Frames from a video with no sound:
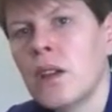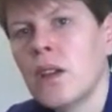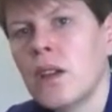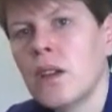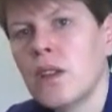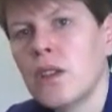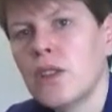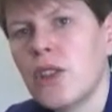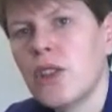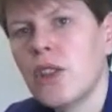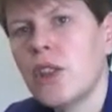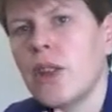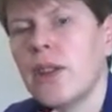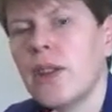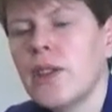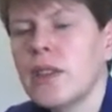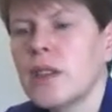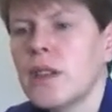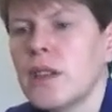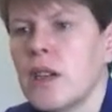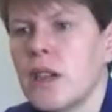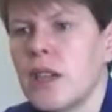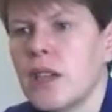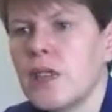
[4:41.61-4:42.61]
So you have
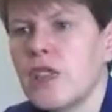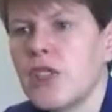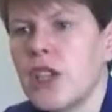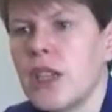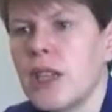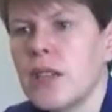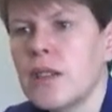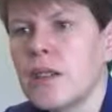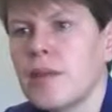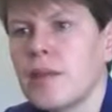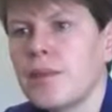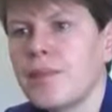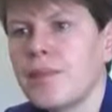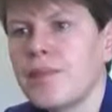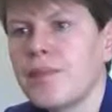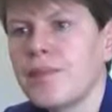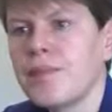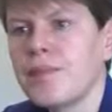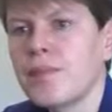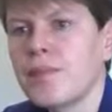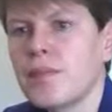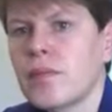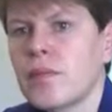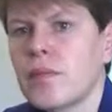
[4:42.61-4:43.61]
this ion channel,
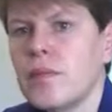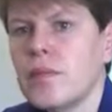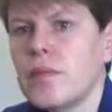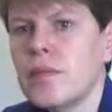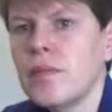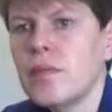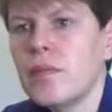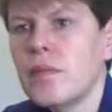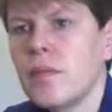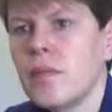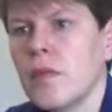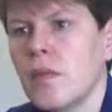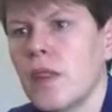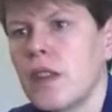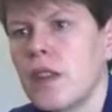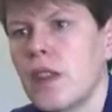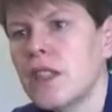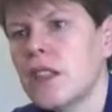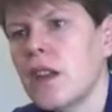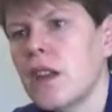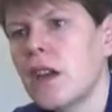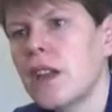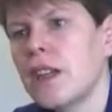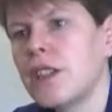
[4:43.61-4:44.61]
and
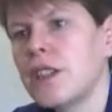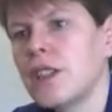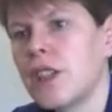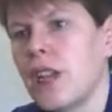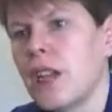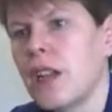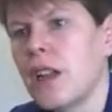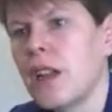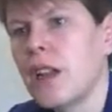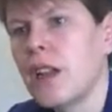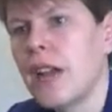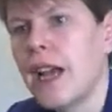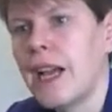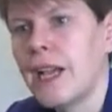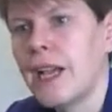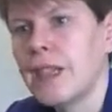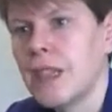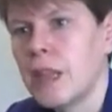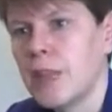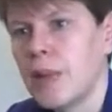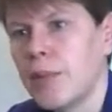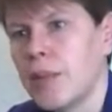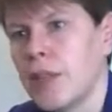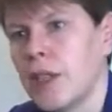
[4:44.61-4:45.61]
this ion channel has
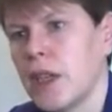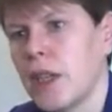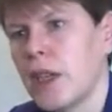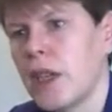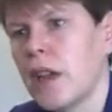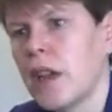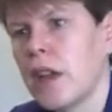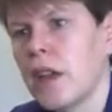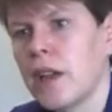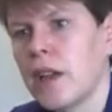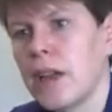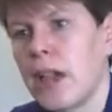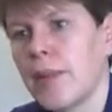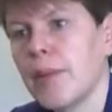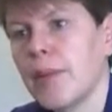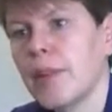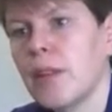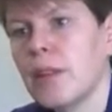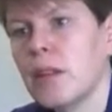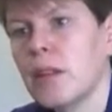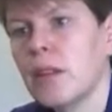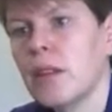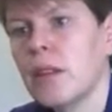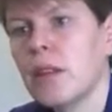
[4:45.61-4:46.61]
a particular
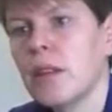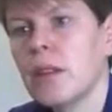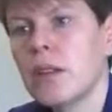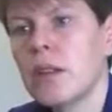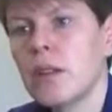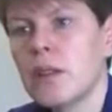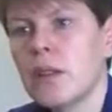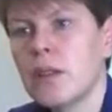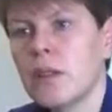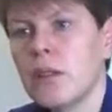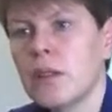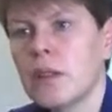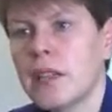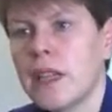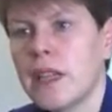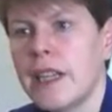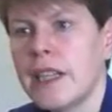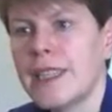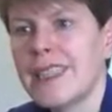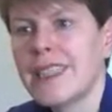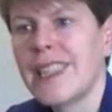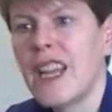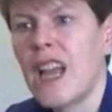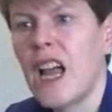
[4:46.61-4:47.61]
chemical called
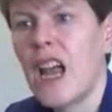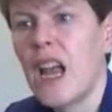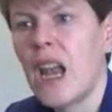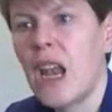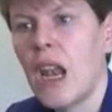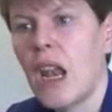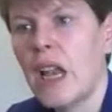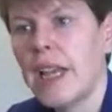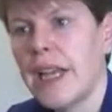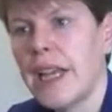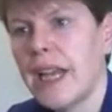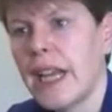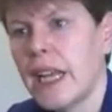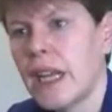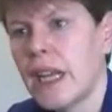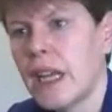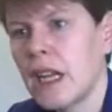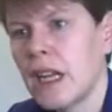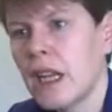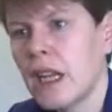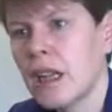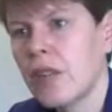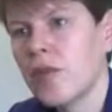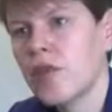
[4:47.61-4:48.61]
its
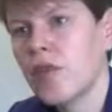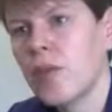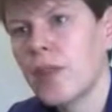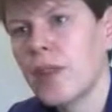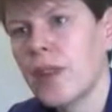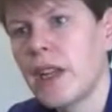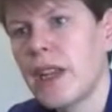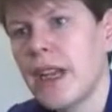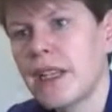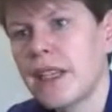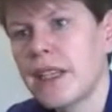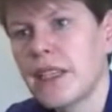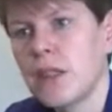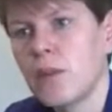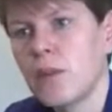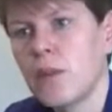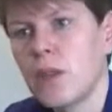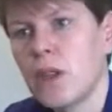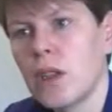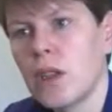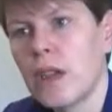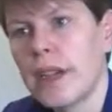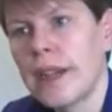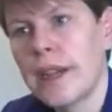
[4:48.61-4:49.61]
ligand, from the Latin
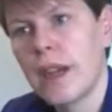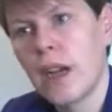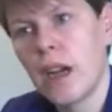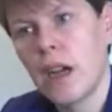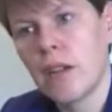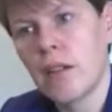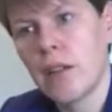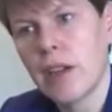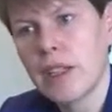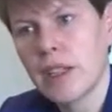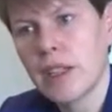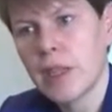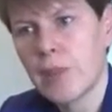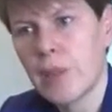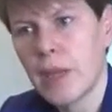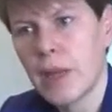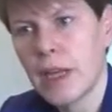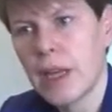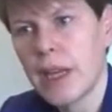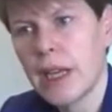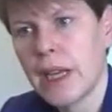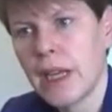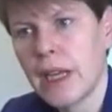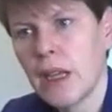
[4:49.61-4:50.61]
word ligare, to
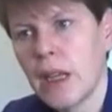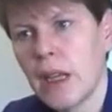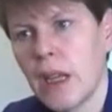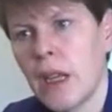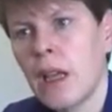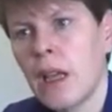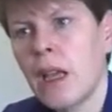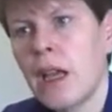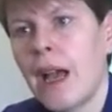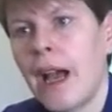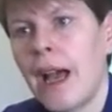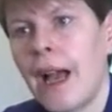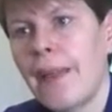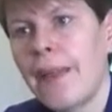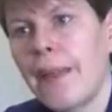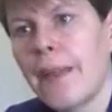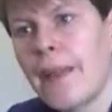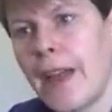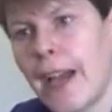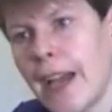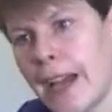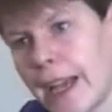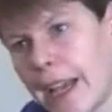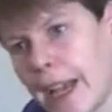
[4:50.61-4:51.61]
bind, and
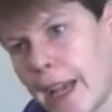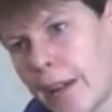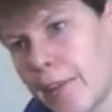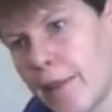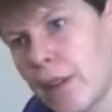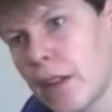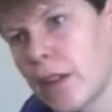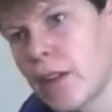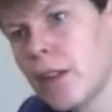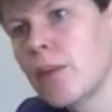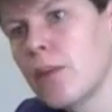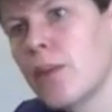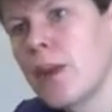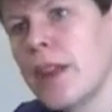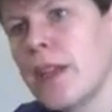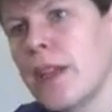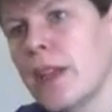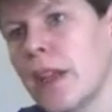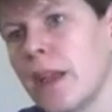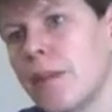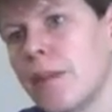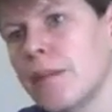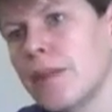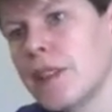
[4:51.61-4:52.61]
that chemical, when it
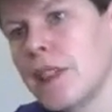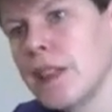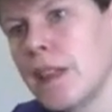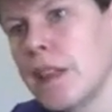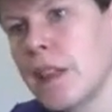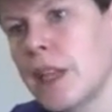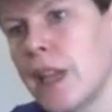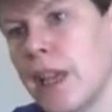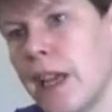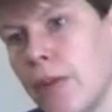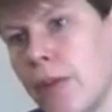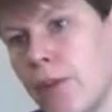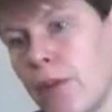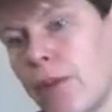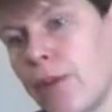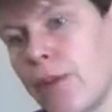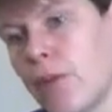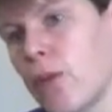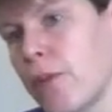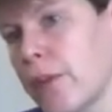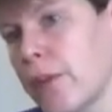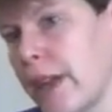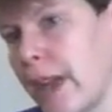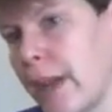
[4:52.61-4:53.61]
comes in, it will
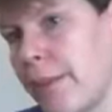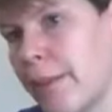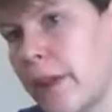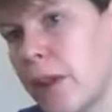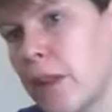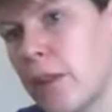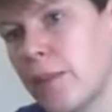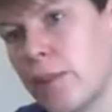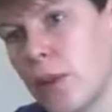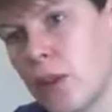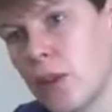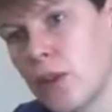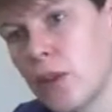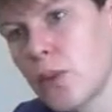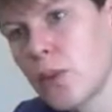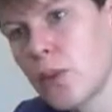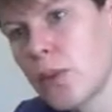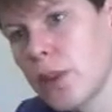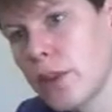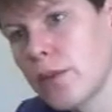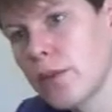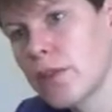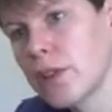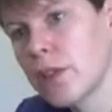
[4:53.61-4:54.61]
form a chemical bond
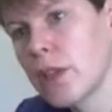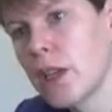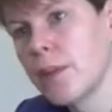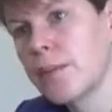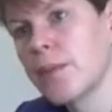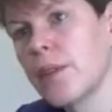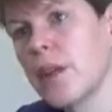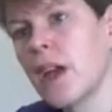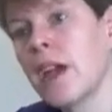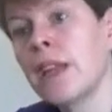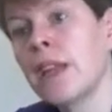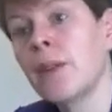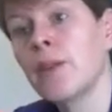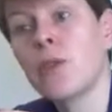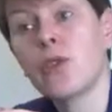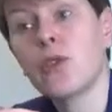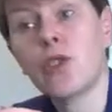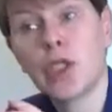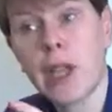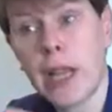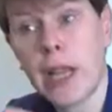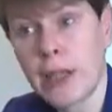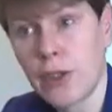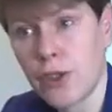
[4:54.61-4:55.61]
with the receptor and it will
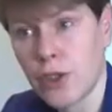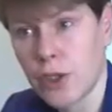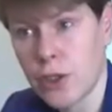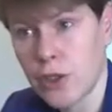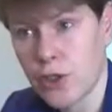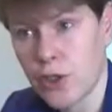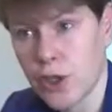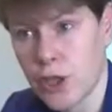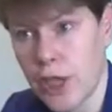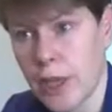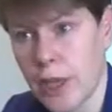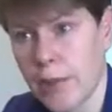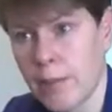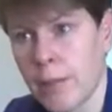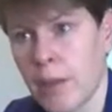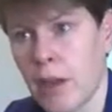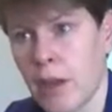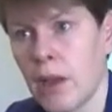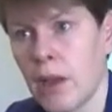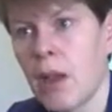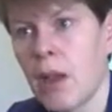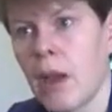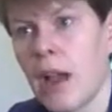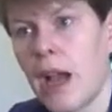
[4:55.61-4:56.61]
change its shape,
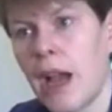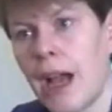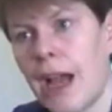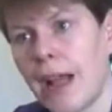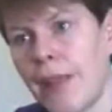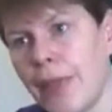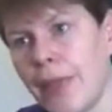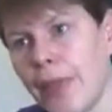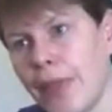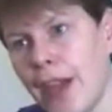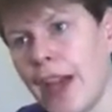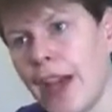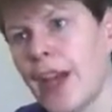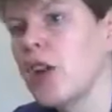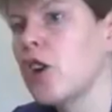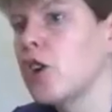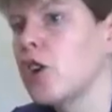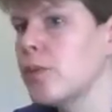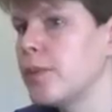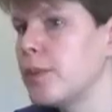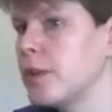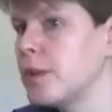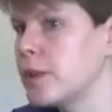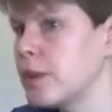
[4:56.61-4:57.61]
and that
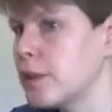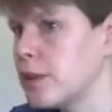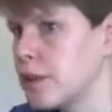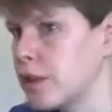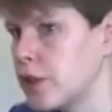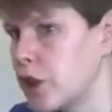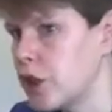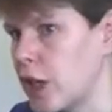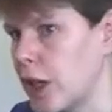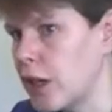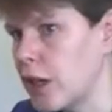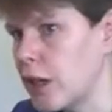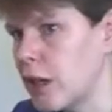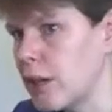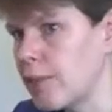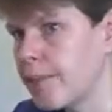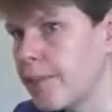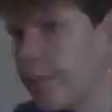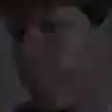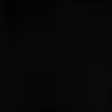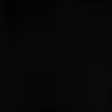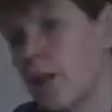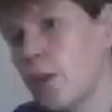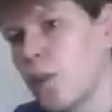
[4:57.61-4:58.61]
opens the channel.
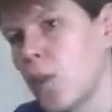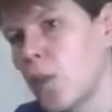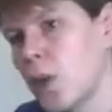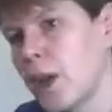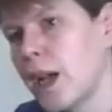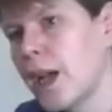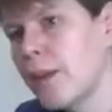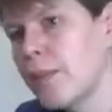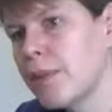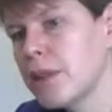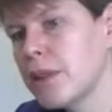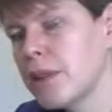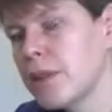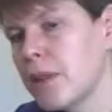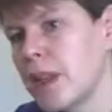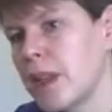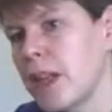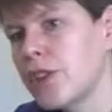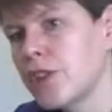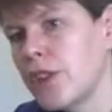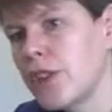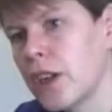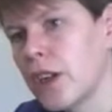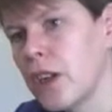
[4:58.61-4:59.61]
What happens when
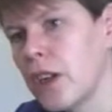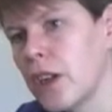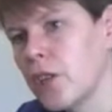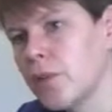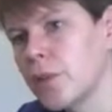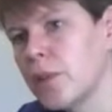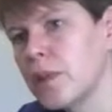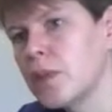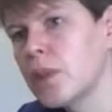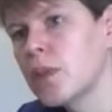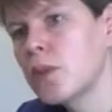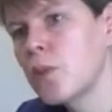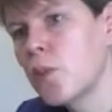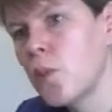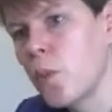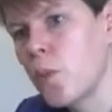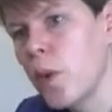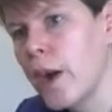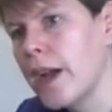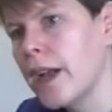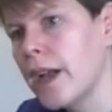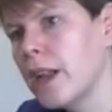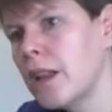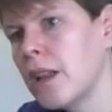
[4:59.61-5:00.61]
that channel opens?
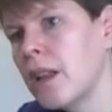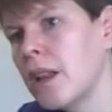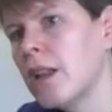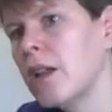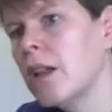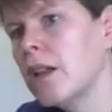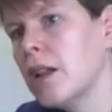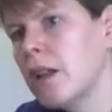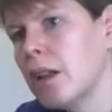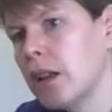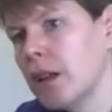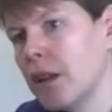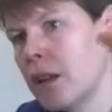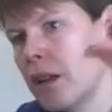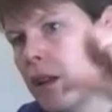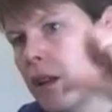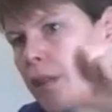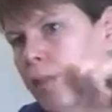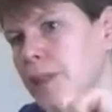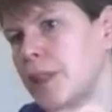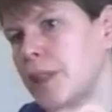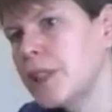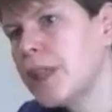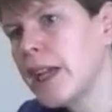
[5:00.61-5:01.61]
Well,
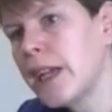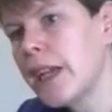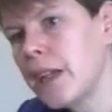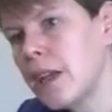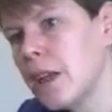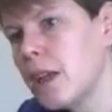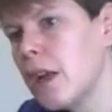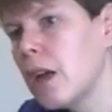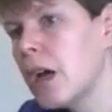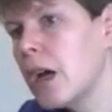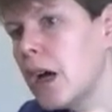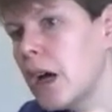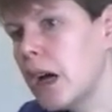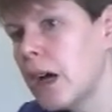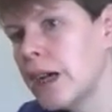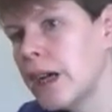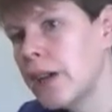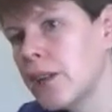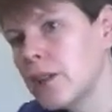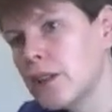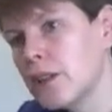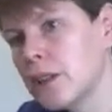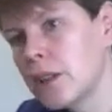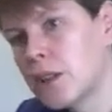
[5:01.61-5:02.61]
particular
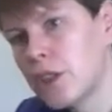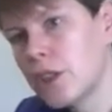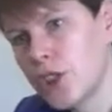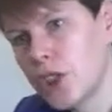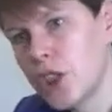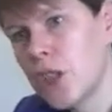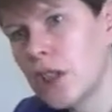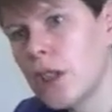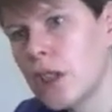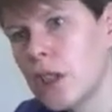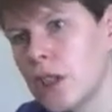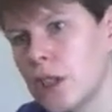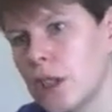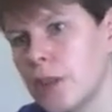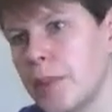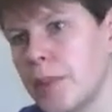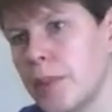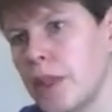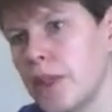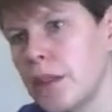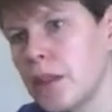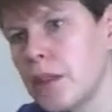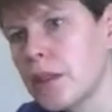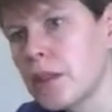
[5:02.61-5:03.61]
ions, charged
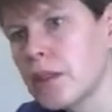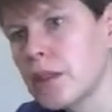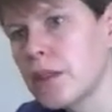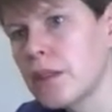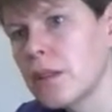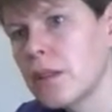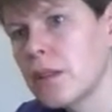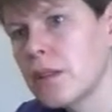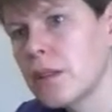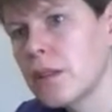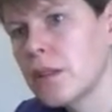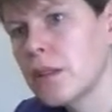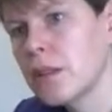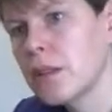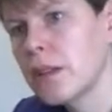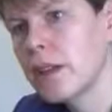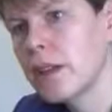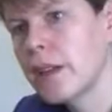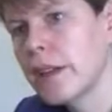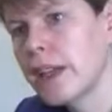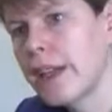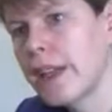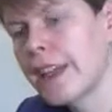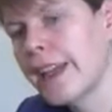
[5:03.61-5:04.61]
particles,
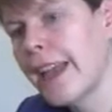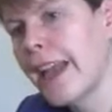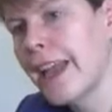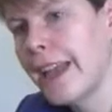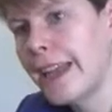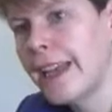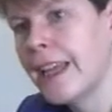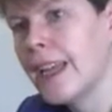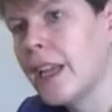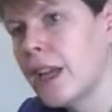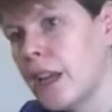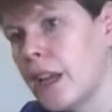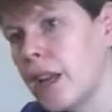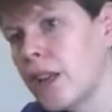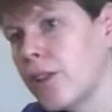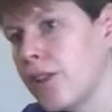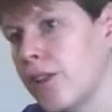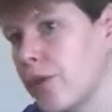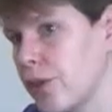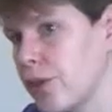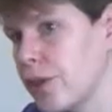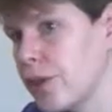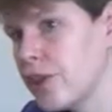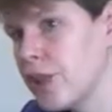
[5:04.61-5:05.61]
can get in
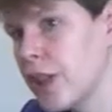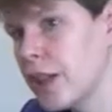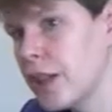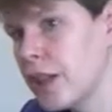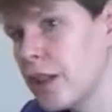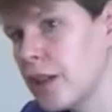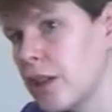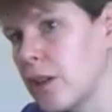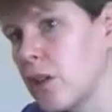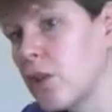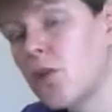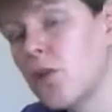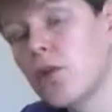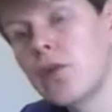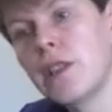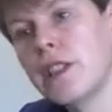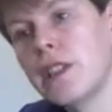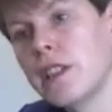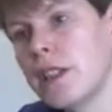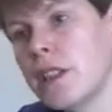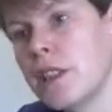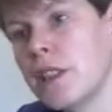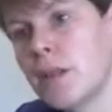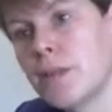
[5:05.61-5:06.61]
through the channel, or
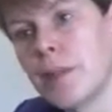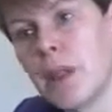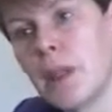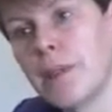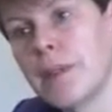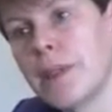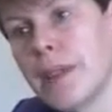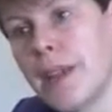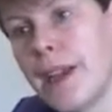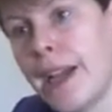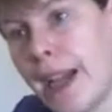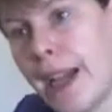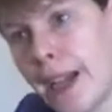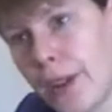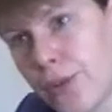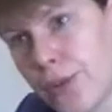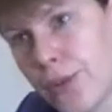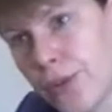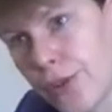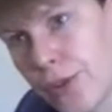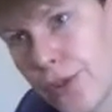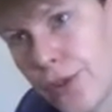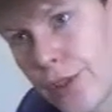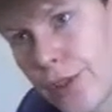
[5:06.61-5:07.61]
indeed sometimes out
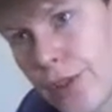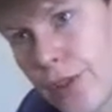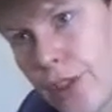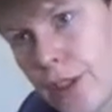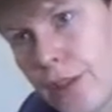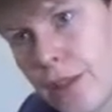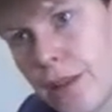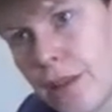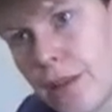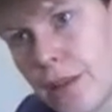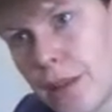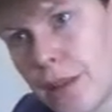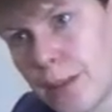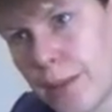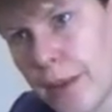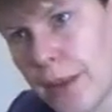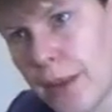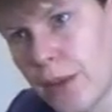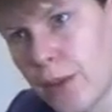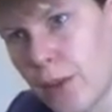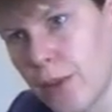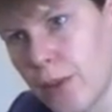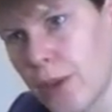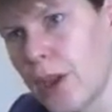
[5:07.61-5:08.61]
through the channel, depending
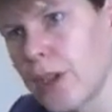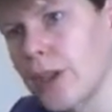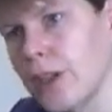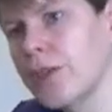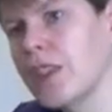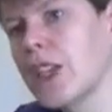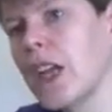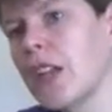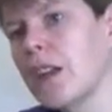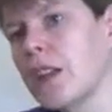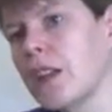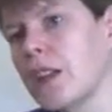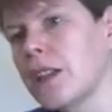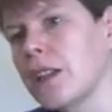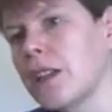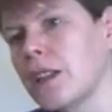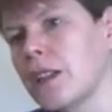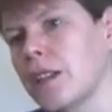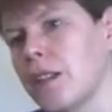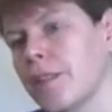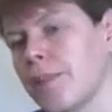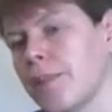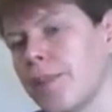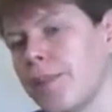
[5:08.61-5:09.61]
on what kind of channel it
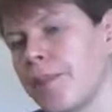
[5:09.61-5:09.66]
is.